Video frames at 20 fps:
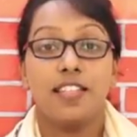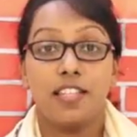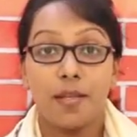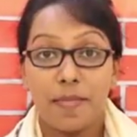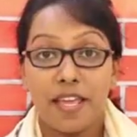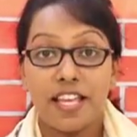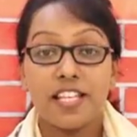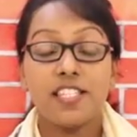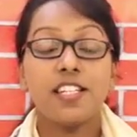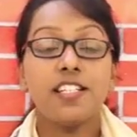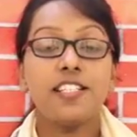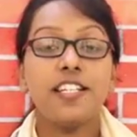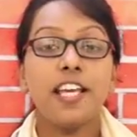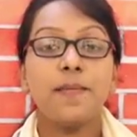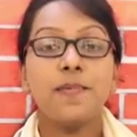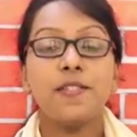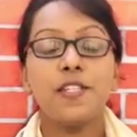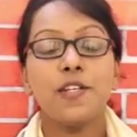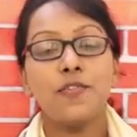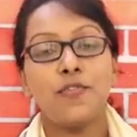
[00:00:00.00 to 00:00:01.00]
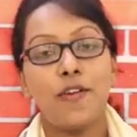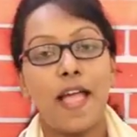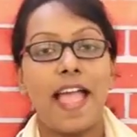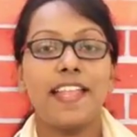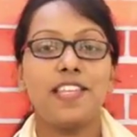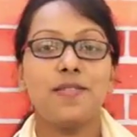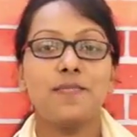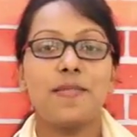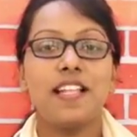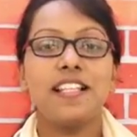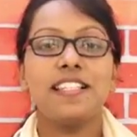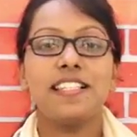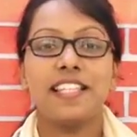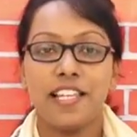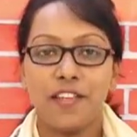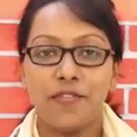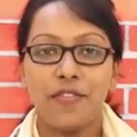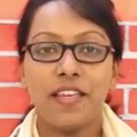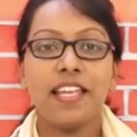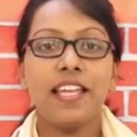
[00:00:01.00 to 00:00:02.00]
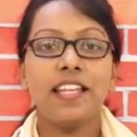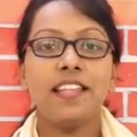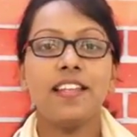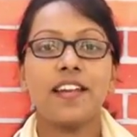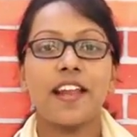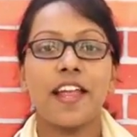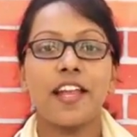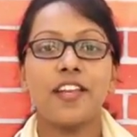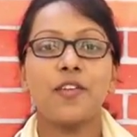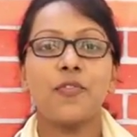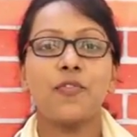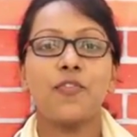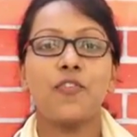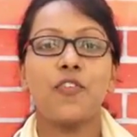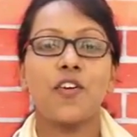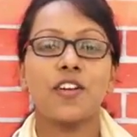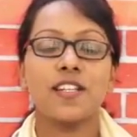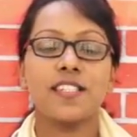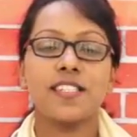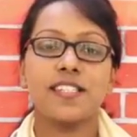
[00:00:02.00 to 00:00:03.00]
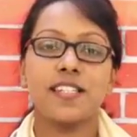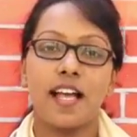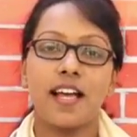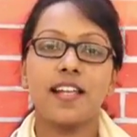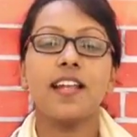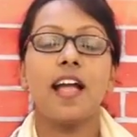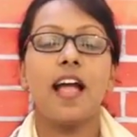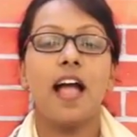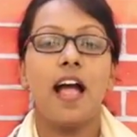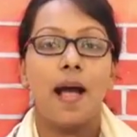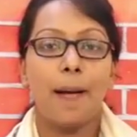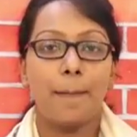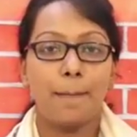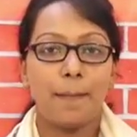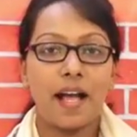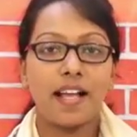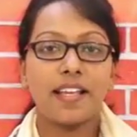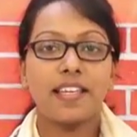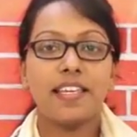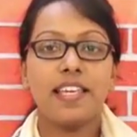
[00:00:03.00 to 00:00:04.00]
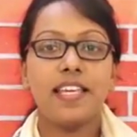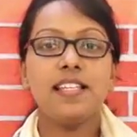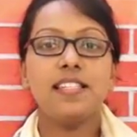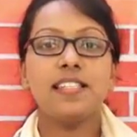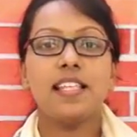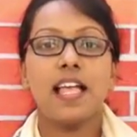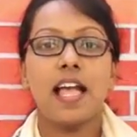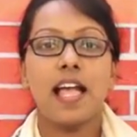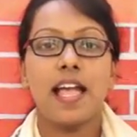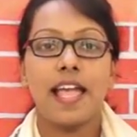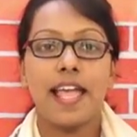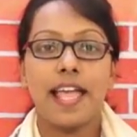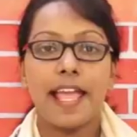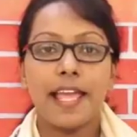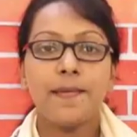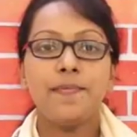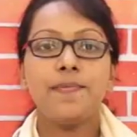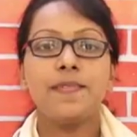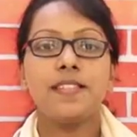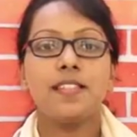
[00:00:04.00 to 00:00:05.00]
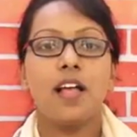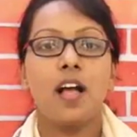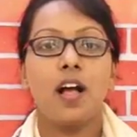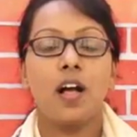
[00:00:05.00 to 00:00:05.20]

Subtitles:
The major types of animals living in the rainforest are monkeys, apes,